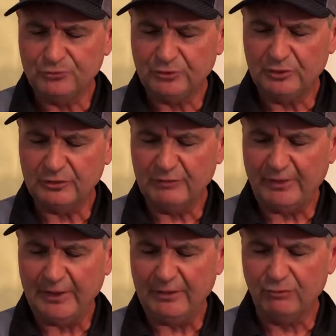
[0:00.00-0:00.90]
is if
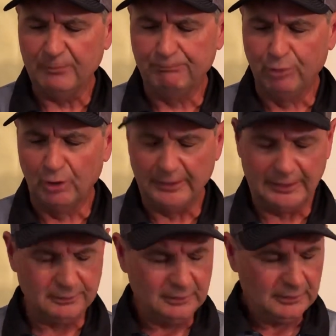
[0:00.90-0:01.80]
I have a
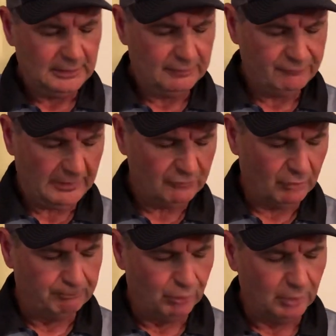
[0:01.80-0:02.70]
bullet
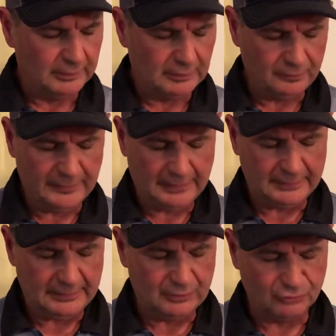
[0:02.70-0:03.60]

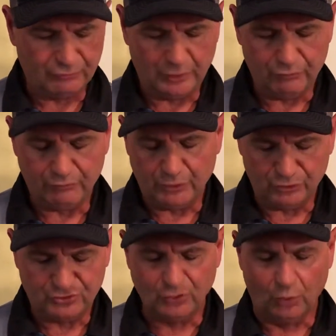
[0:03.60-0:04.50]
that is very, very
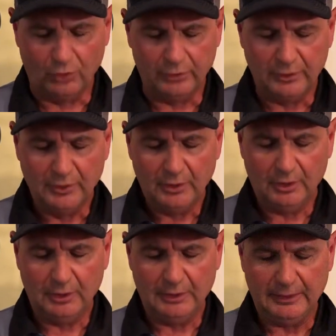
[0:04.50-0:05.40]
short,
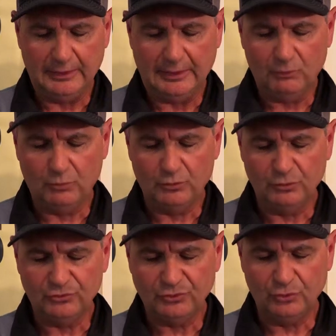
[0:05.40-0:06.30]
and I want to
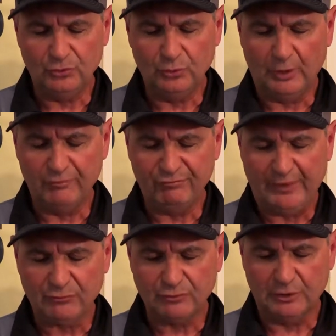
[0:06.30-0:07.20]
show you a
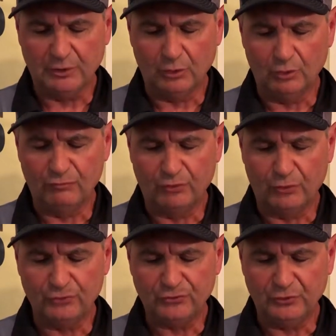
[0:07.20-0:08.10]
factory load
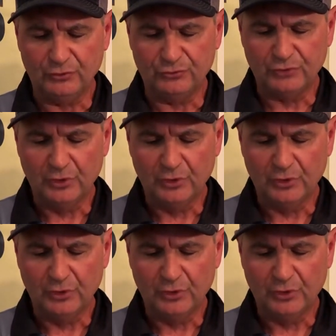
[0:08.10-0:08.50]
versus